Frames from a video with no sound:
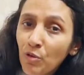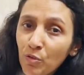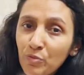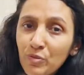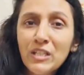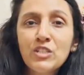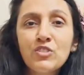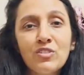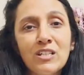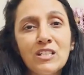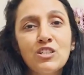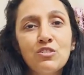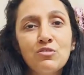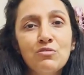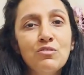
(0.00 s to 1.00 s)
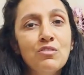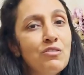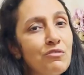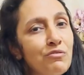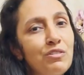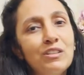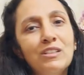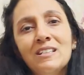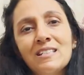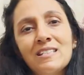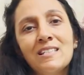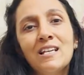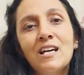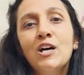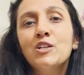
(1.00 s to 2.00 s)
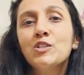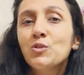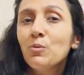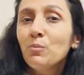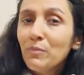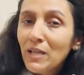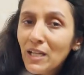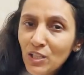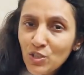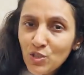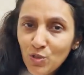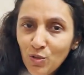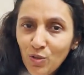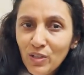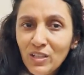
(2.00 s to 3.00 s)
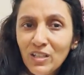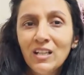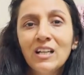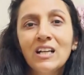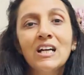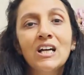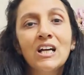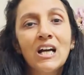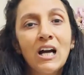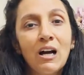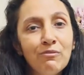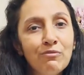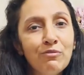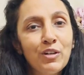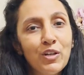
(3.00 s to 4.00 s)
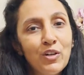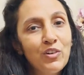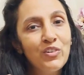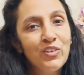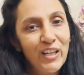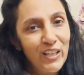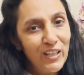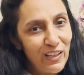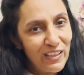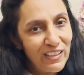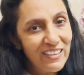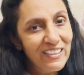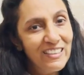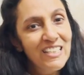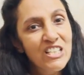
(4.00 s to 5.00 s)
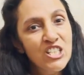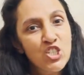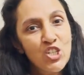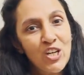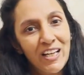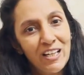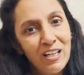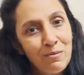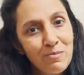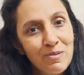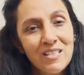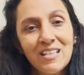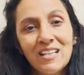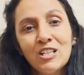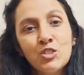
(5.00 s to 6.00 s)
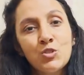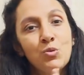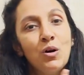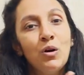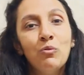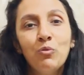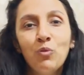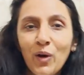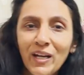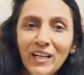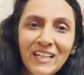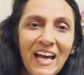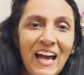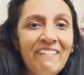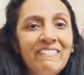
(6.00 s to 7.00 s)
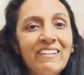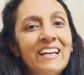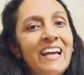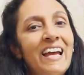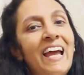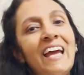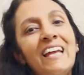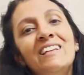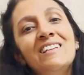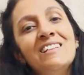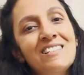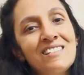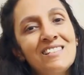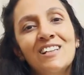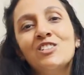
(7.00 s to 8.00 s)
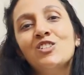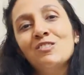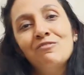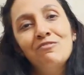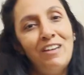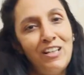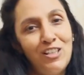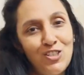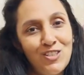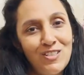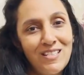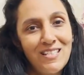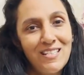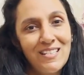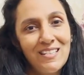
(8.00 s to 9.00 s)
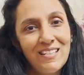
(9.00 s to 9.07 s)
we treat you for this. So make sure, come for your regular checkups to avoid having any such infections.